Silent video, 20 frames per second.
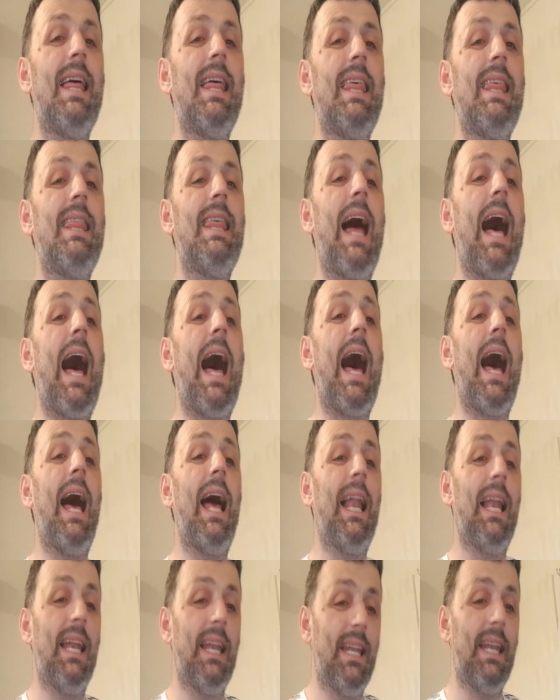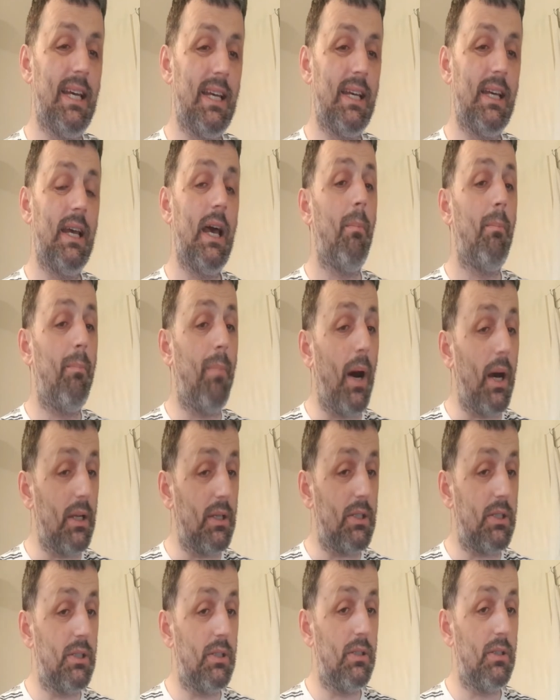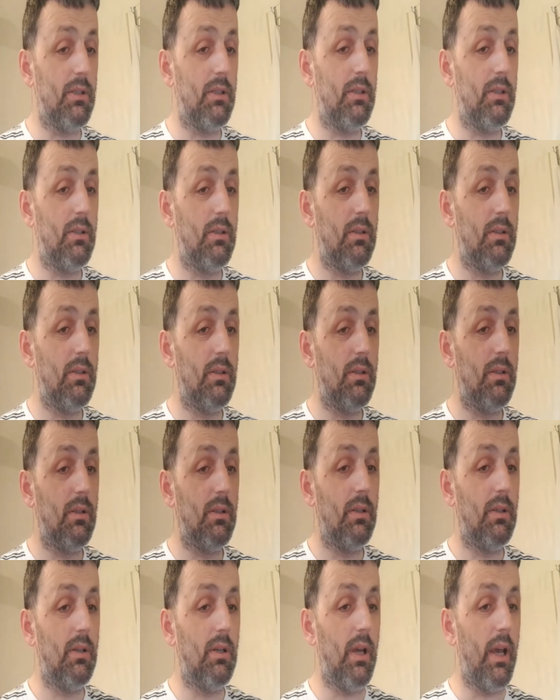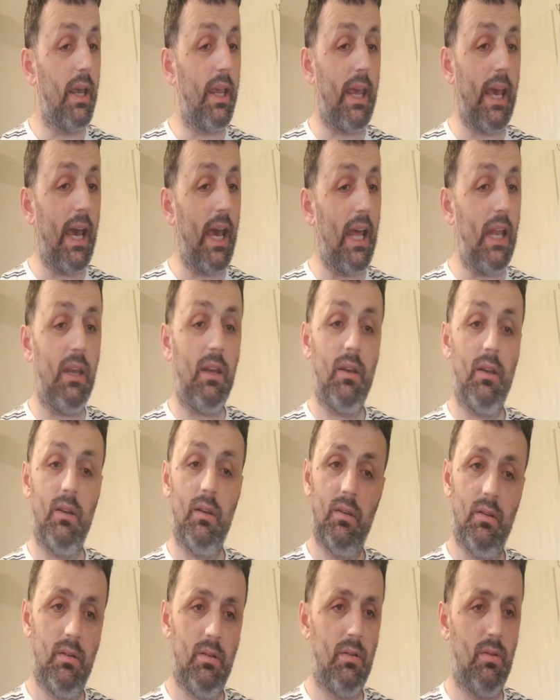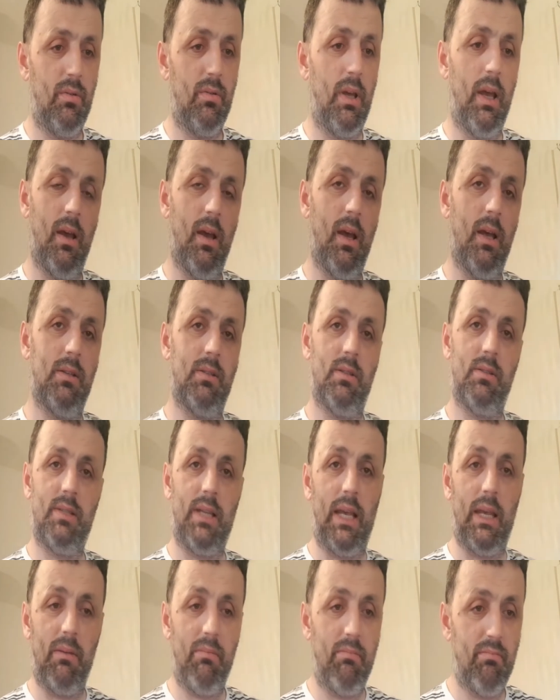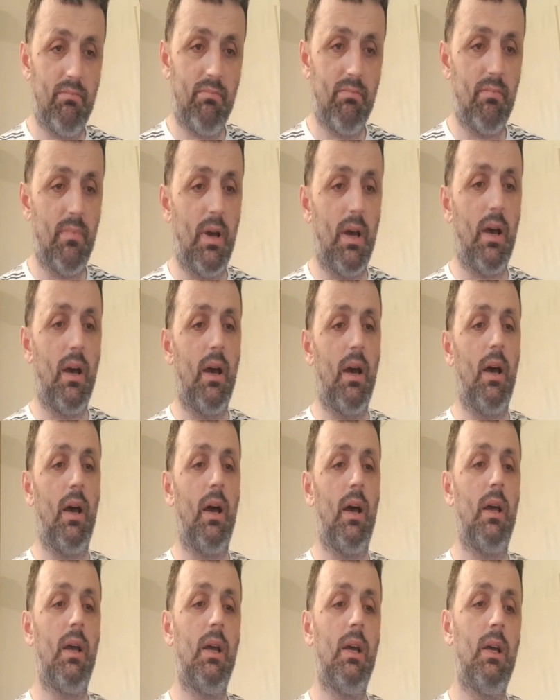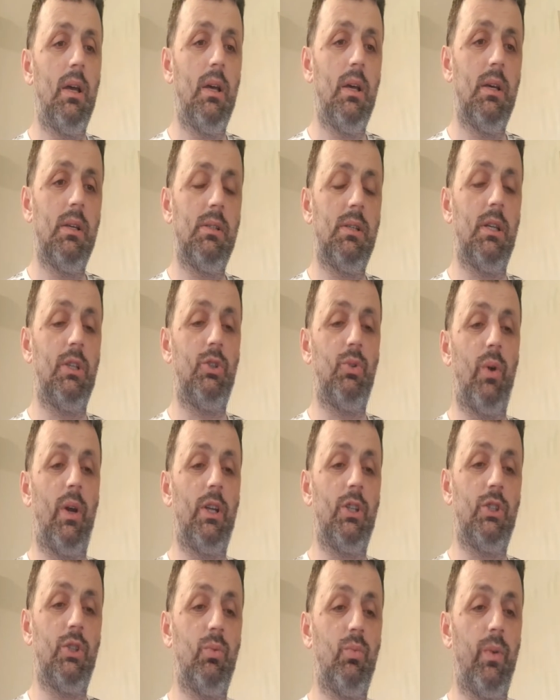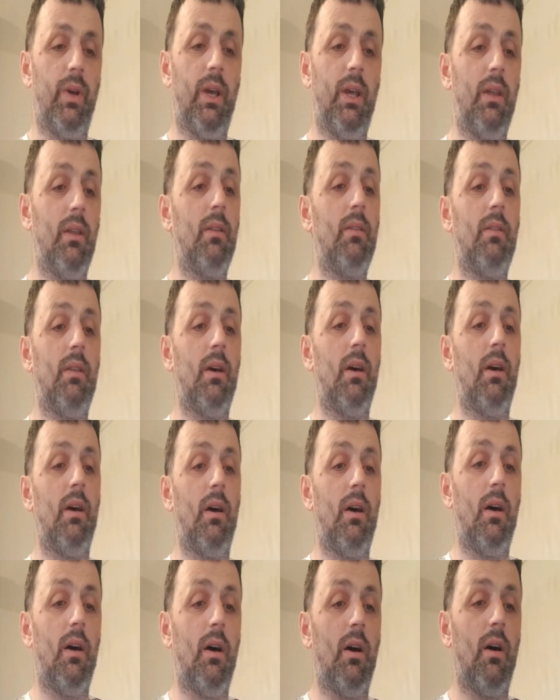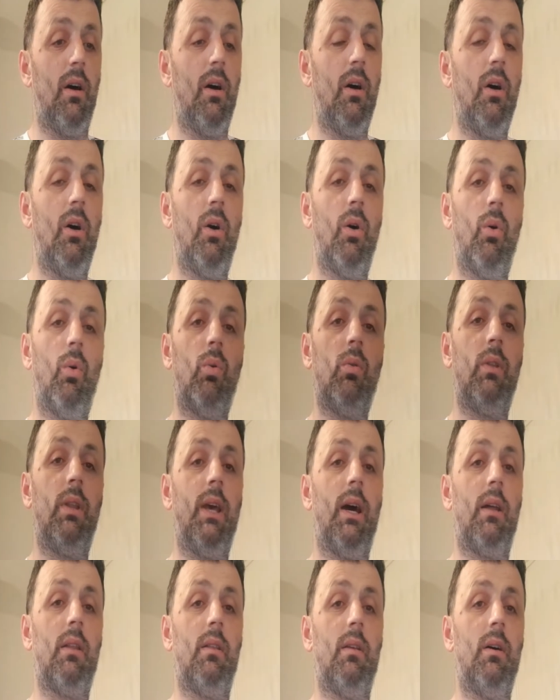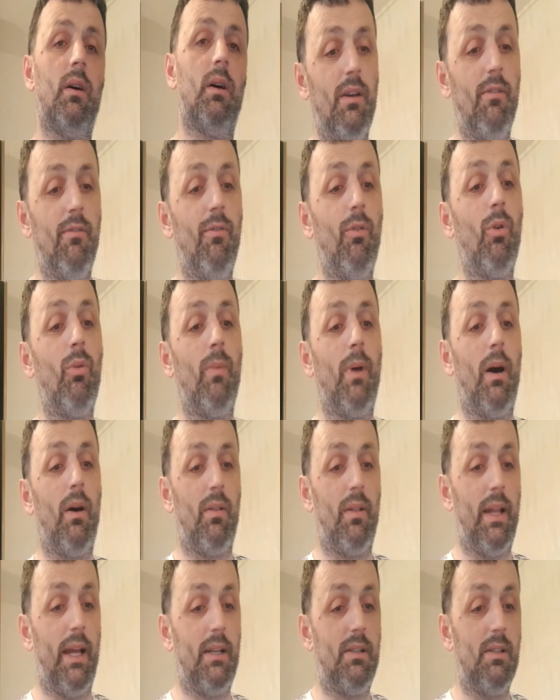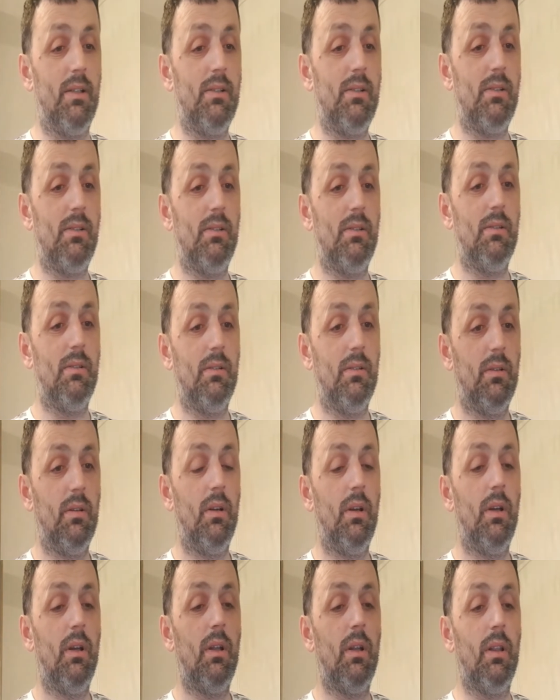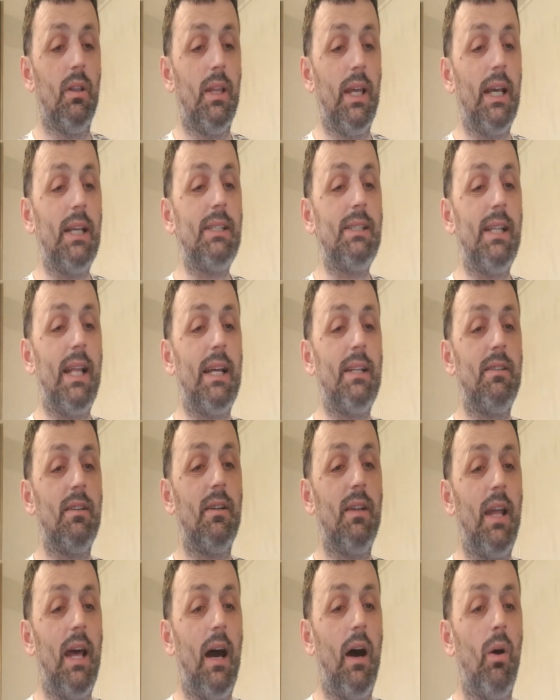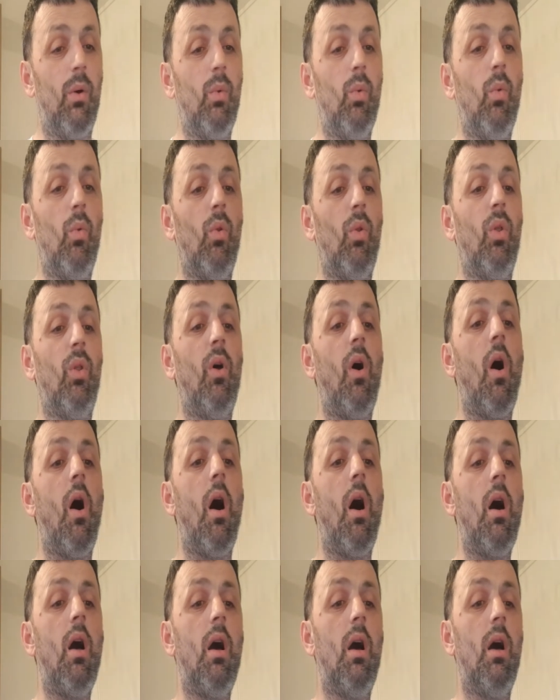dal. But again, as the same situation with all the other full mouth letters. This letter now, va,